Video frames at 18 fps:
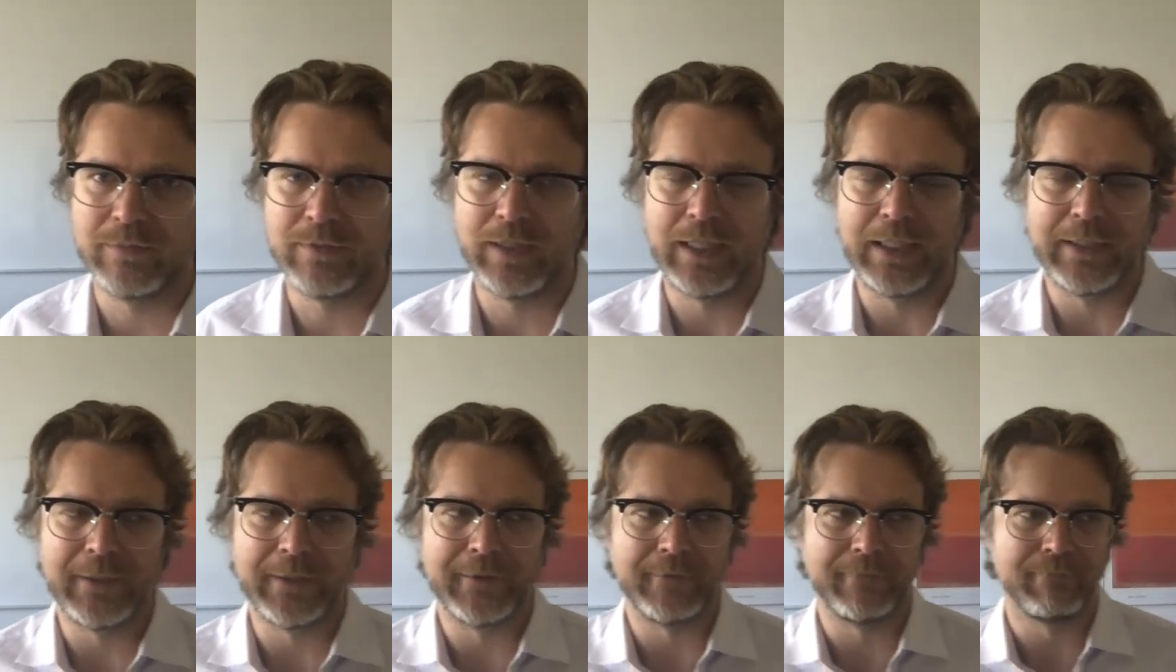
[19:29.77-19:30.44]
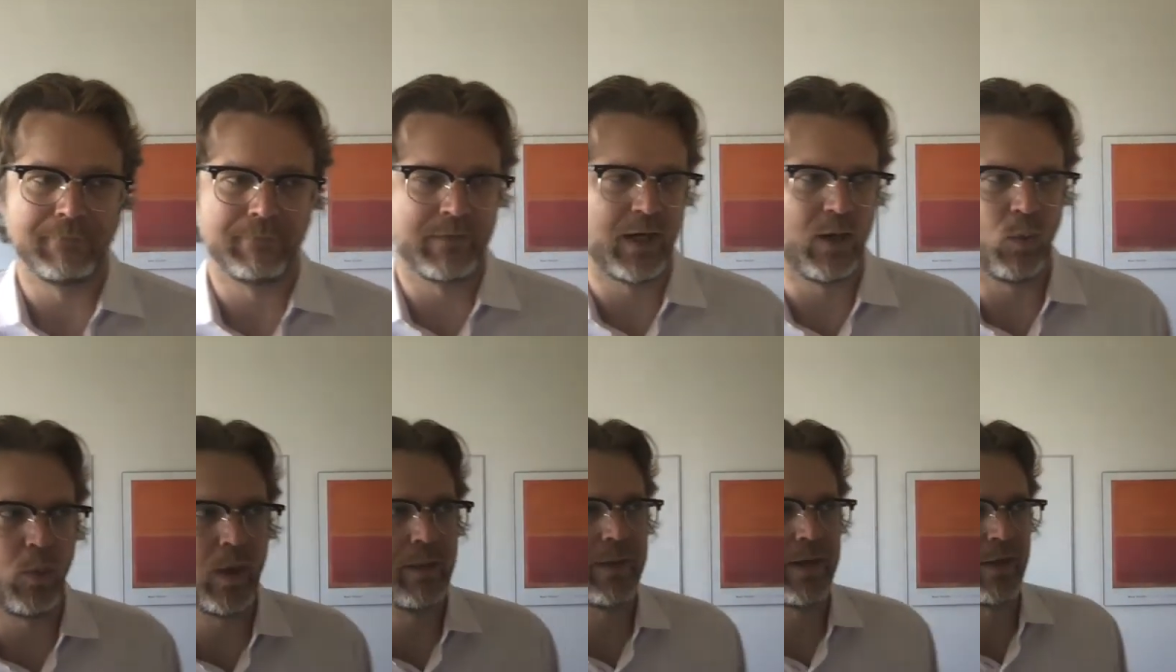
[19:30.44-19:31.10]
There are
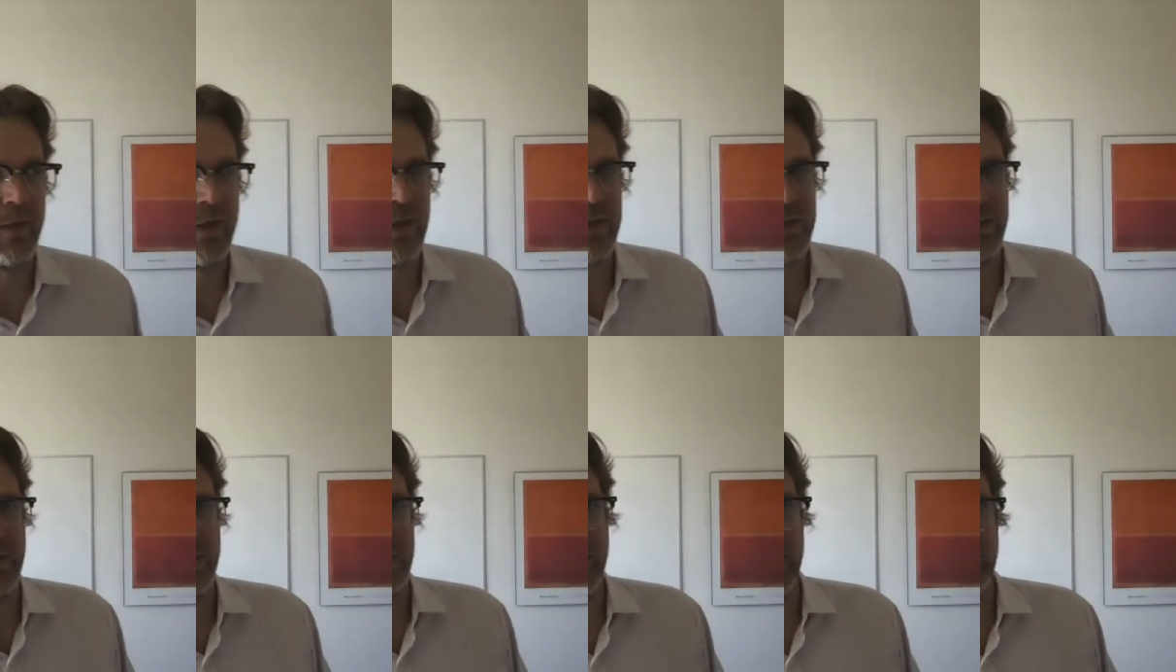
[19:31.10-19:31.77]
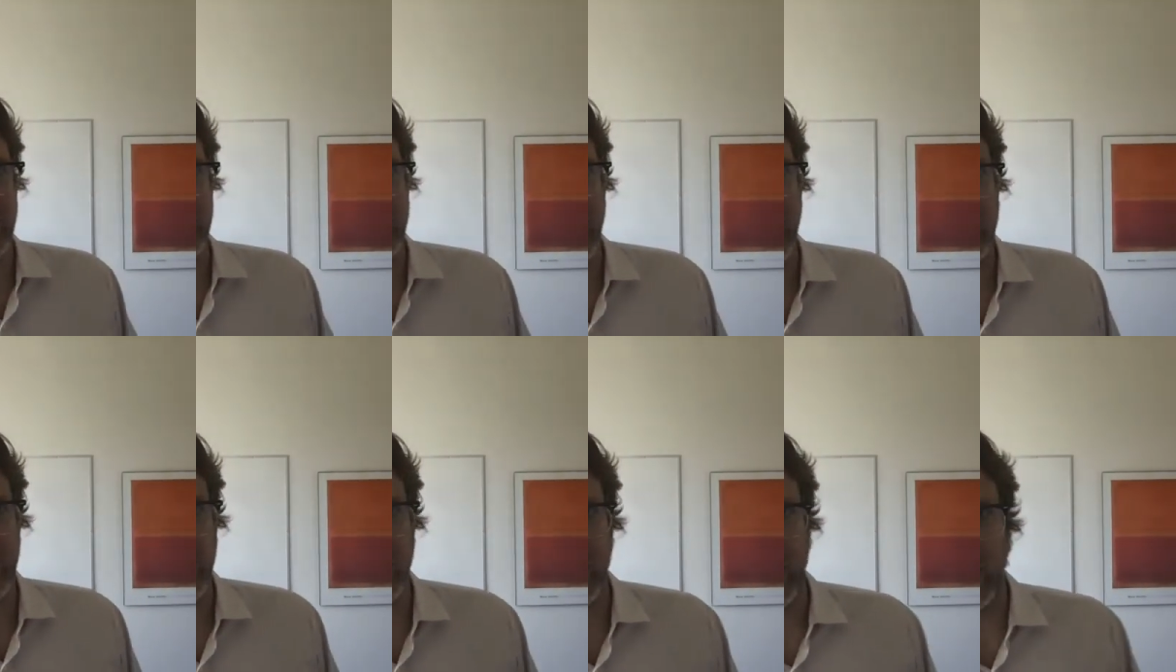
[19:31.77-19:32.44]
way better things you could spend your time
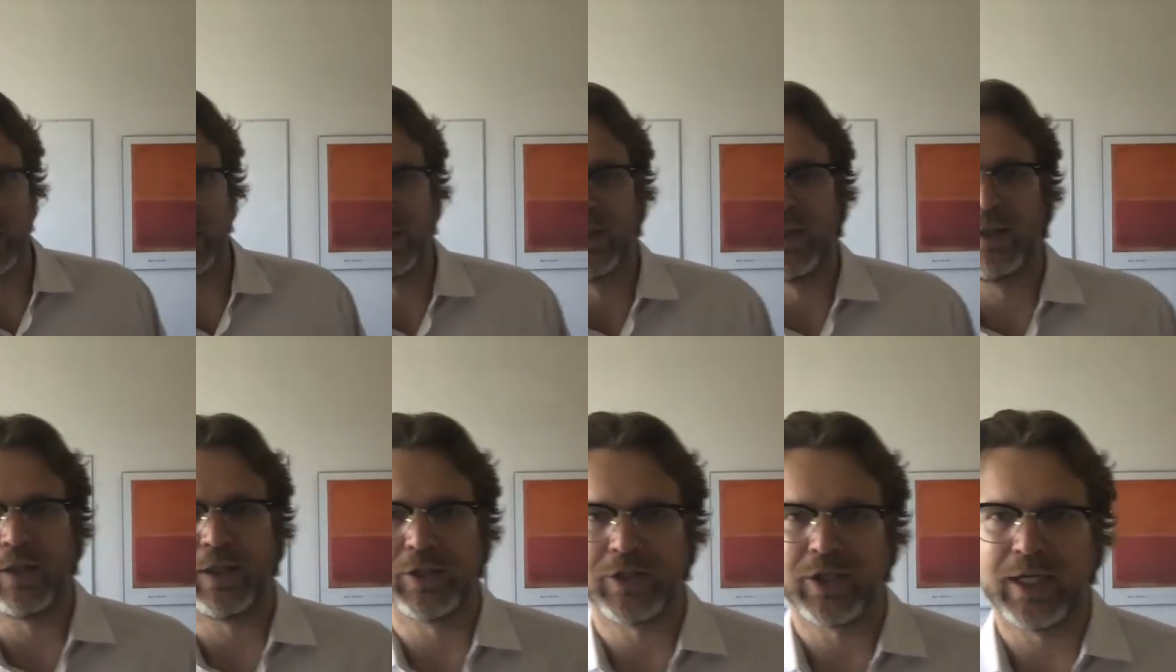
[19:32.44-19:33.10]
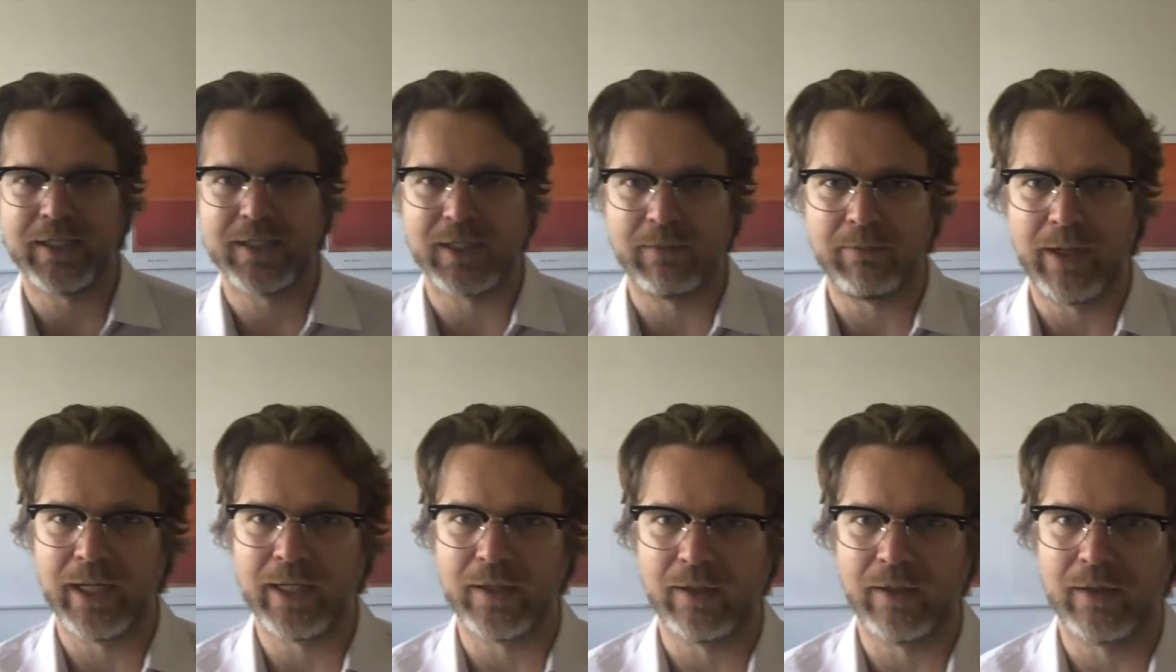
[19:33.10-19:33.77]
doing than chasing
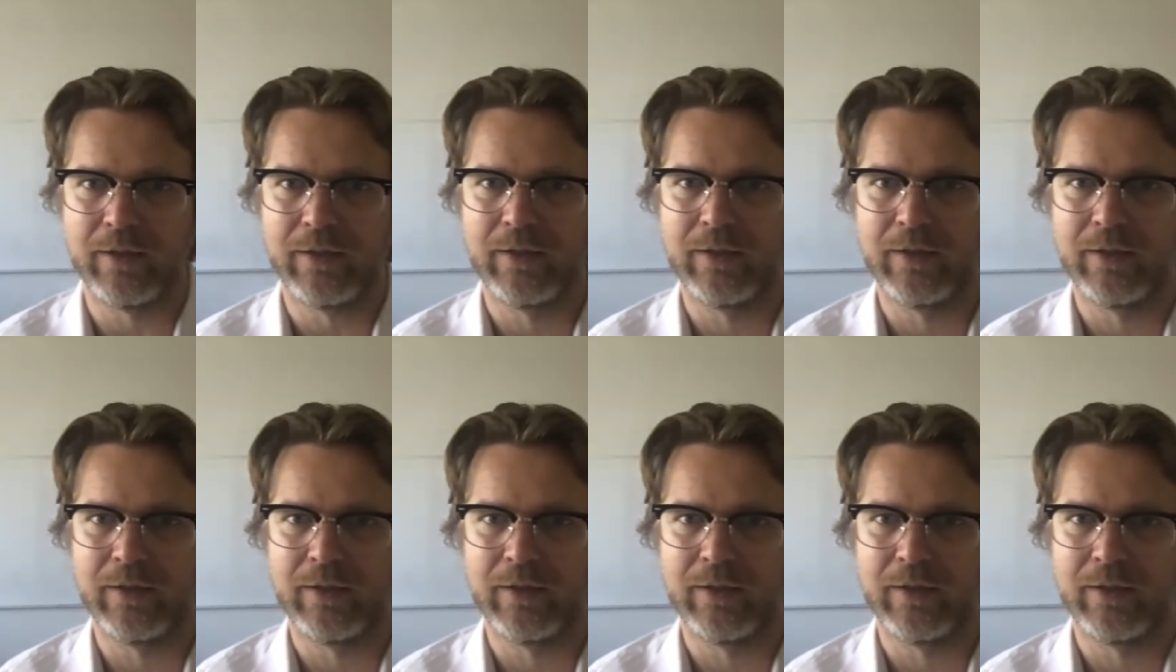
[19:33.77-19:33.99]
Mengele.